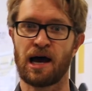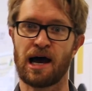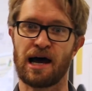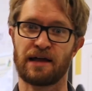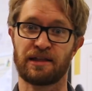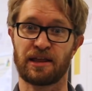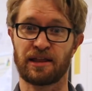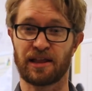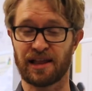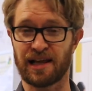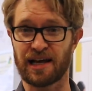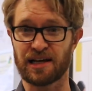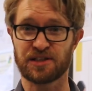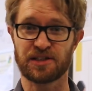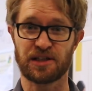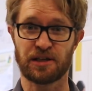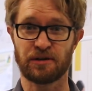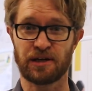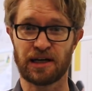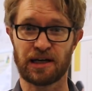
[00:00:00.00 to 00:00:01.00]
And then the last
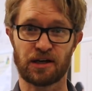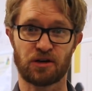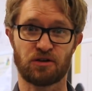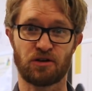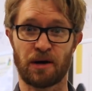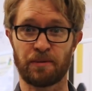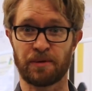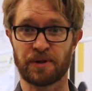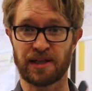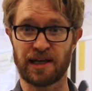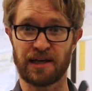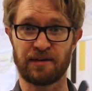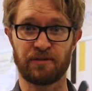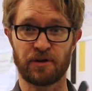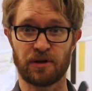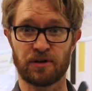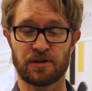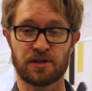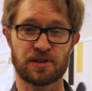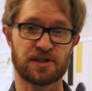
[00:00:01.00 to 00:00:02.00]
unit, crime and
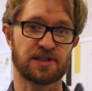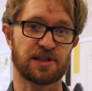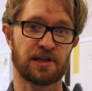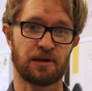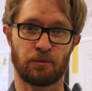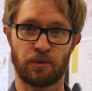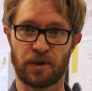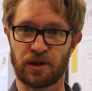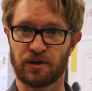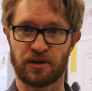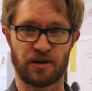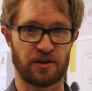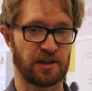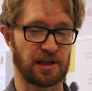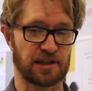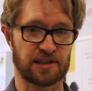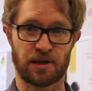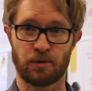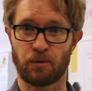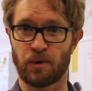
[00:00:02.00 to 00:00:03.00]
deviance, we look at
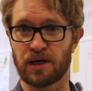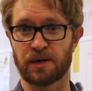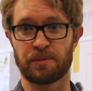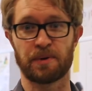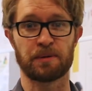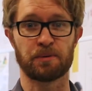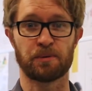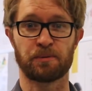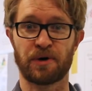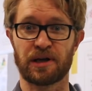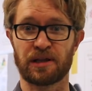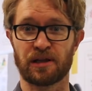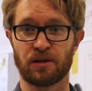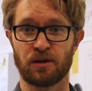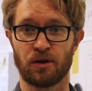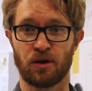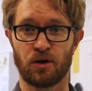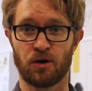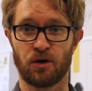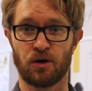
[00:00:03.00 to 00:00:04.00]
things like why do people break the
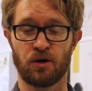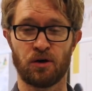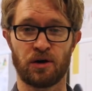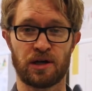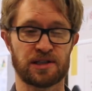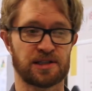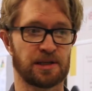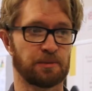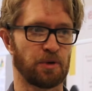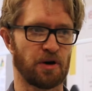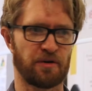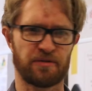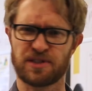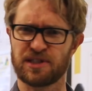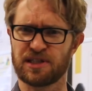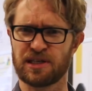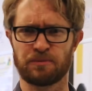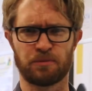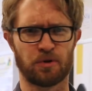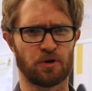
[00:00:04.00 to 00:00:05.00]
law? Is it
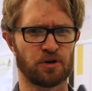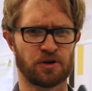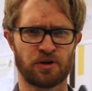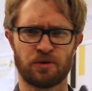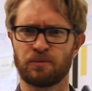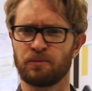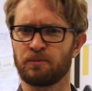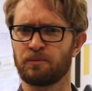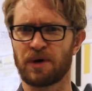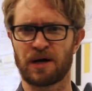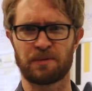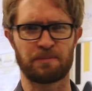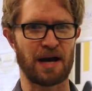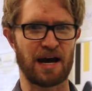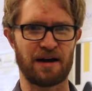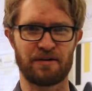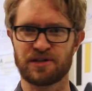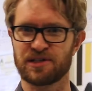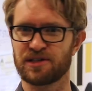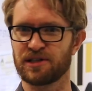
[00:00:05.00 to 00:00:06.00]
poverty, boredom, bad
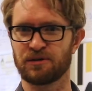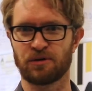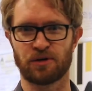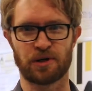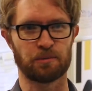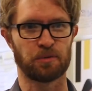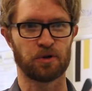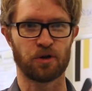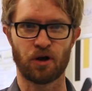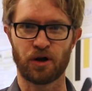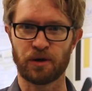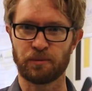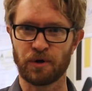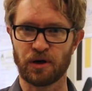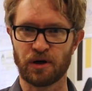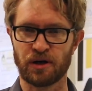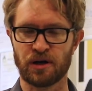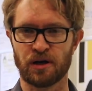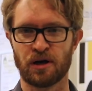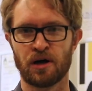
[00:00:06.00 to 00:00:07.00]
parenting,
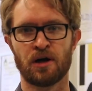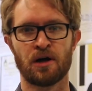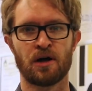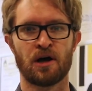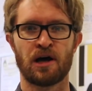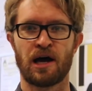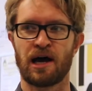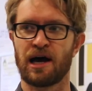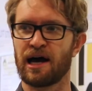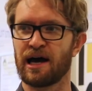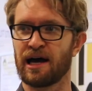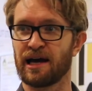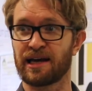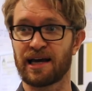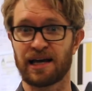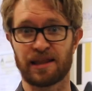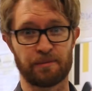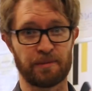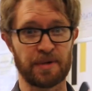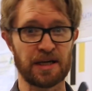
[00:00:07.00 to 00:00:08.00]
unemployment?
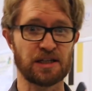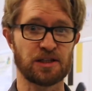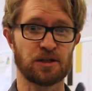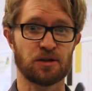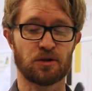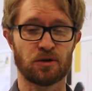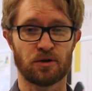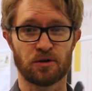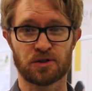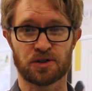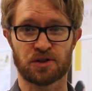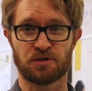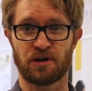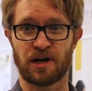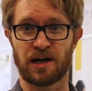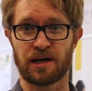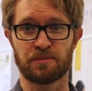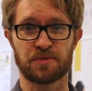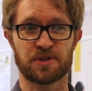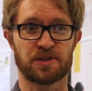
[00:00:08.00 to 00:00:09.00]
Can the media cause
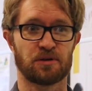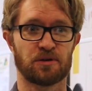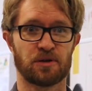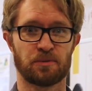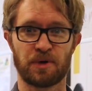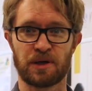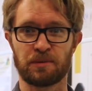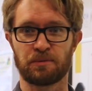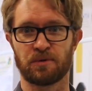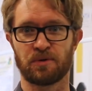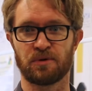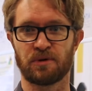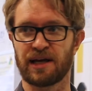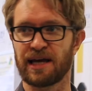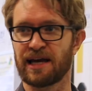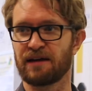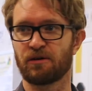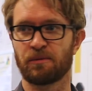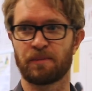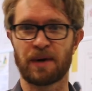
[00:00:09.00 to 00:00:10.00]
crime? So do people
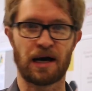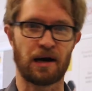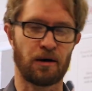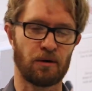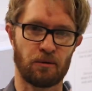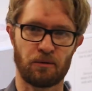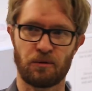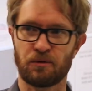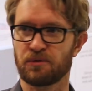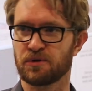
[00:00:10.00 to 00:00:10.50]
hear about